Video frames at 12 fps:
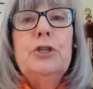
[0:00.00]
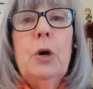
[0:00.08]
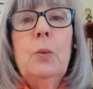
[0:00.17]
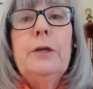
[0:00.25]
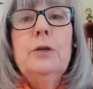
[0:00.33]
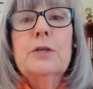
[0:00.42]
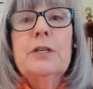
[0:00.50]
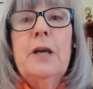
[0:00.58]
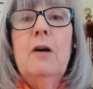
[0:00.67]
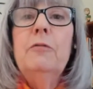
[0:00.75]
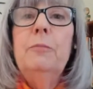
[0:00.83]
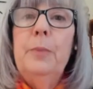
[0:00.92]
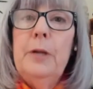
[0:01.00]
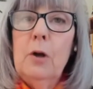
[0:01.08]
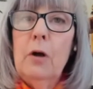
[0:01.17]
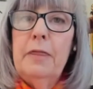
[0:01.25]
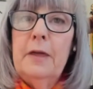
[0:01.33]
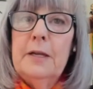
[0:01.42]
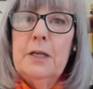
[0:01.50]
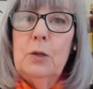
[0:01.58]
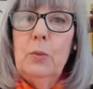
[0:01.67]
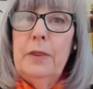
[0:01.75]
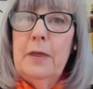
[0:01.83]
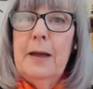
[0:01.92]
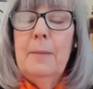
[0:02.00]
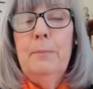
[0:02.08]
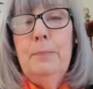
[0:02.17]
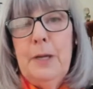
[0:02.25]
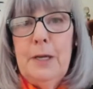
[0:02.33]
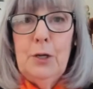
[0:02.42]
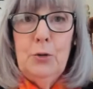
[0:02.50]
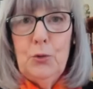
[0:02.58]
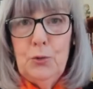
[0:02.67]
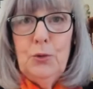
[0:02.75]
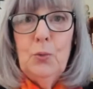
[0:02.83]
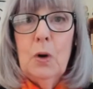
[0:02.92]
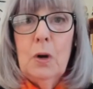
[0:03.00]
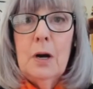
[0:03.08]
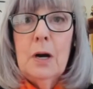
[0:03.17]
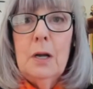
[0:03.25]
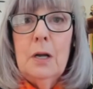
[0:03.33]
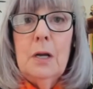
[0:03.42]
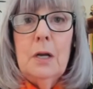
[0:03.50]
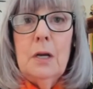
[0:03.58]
Showing yourself, being authentic with them, being who you are.